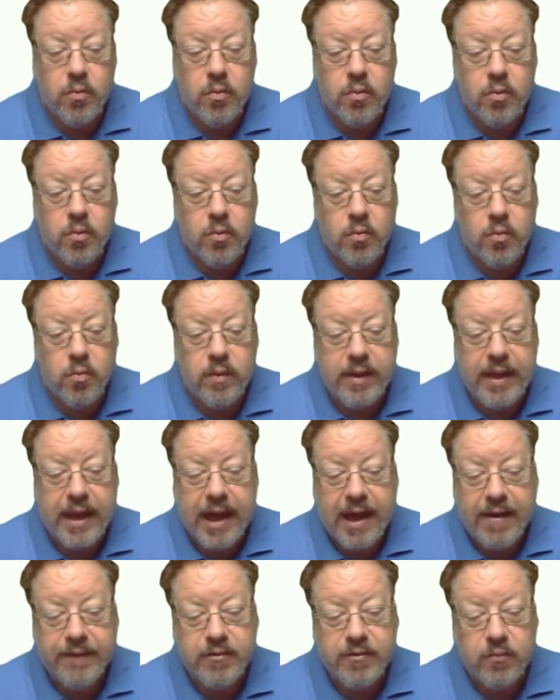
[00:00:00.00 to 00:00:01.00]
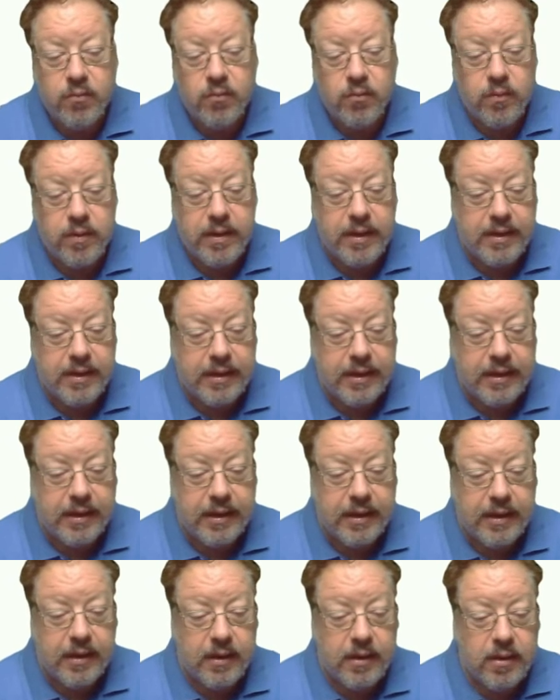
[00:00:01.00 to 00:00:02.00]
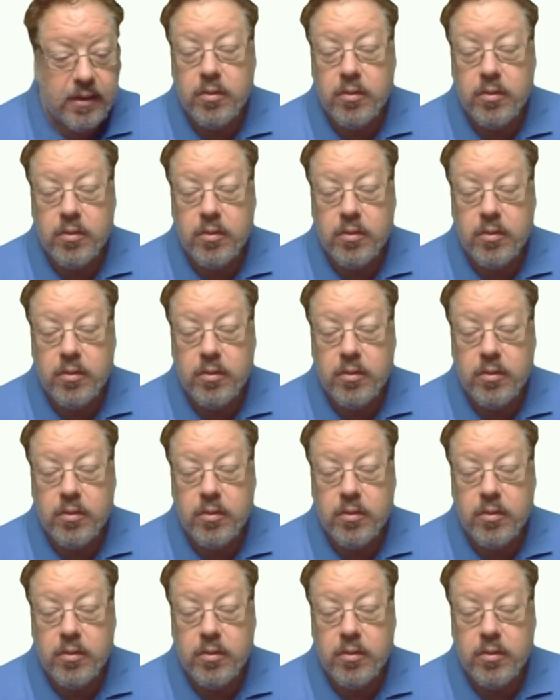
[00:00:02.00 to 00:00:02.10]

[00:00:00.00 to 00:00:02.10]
we have to really,